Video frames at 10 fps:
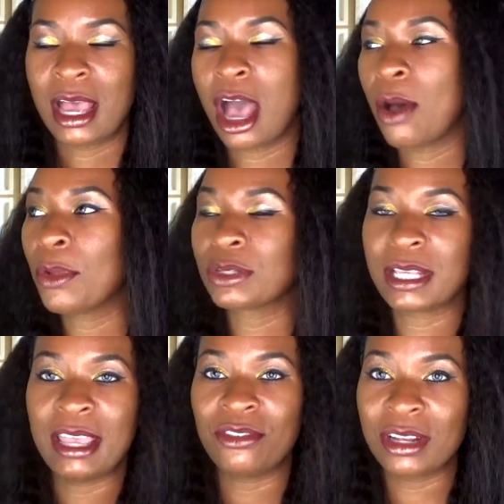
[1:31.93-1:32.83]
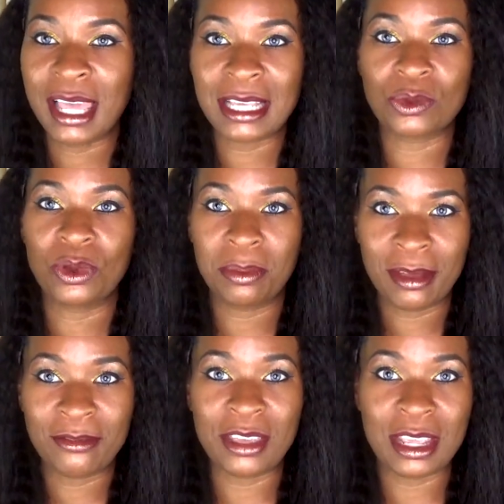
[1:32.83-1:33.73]
almost every last one of
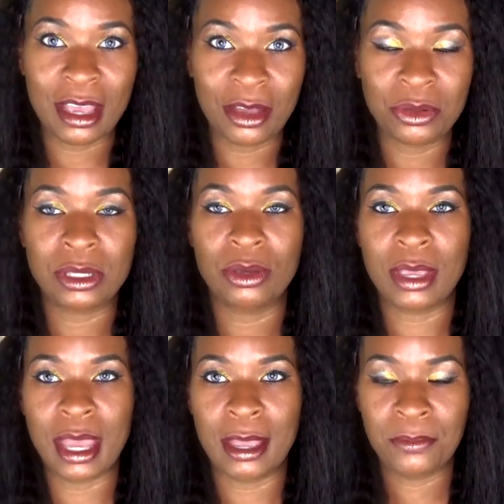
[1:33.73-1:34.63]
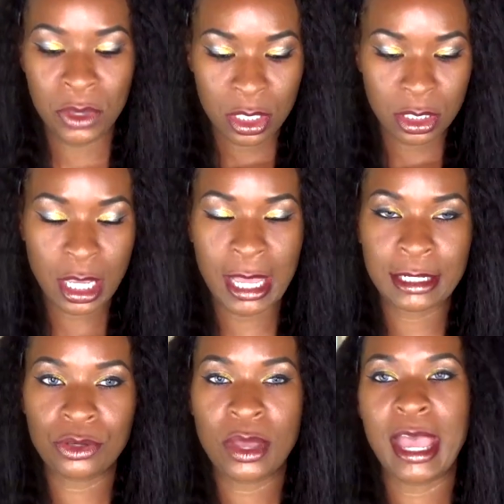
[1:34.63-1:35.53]
my videos, okay? I
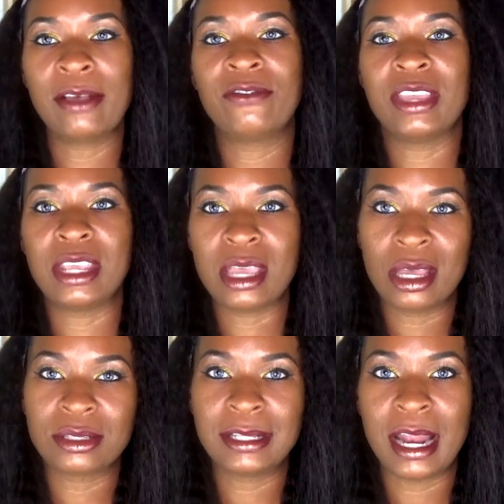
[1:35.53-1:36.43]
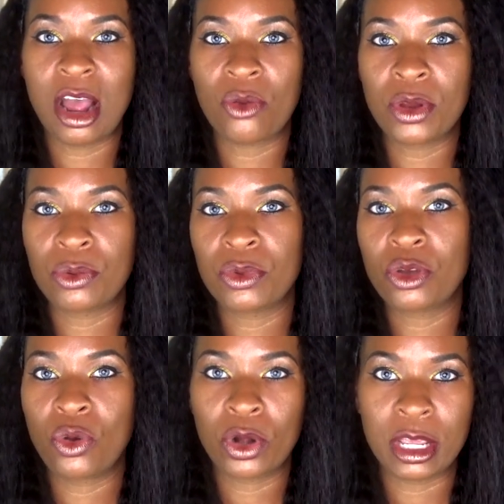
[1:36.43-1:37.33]
do have videos that I already
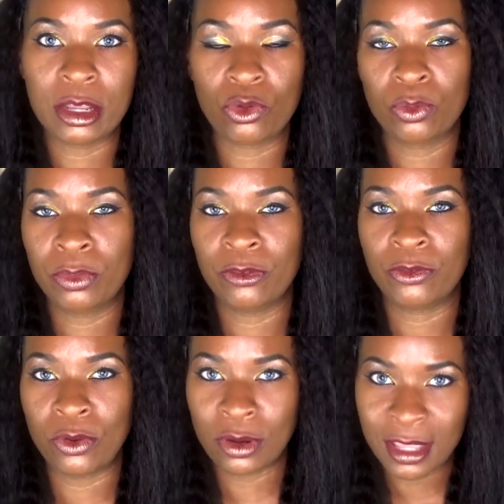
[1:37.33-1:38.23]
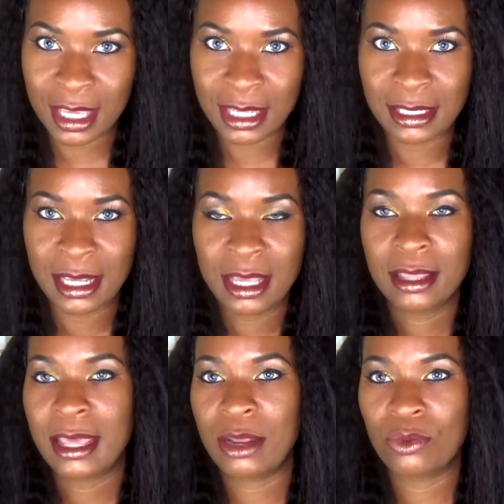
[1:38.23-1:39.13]
recorded before this
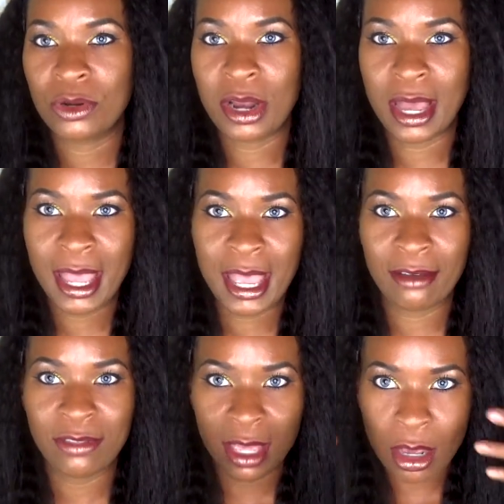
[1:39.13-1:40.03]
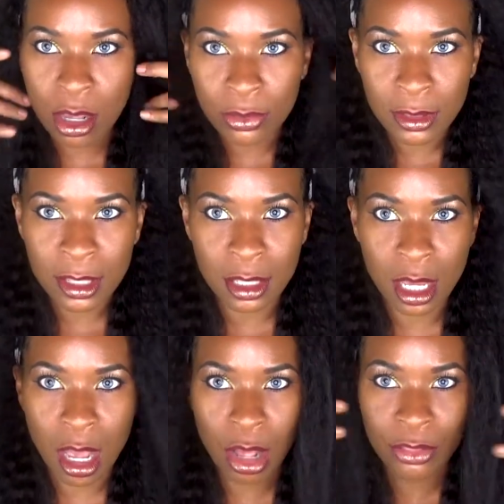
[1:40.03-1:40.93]
that it will not have that
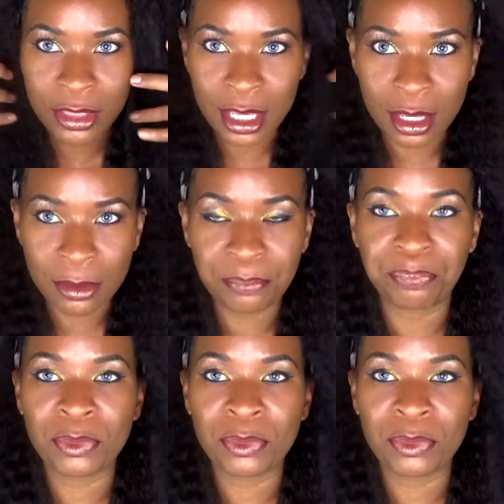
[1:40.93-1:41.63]
on them.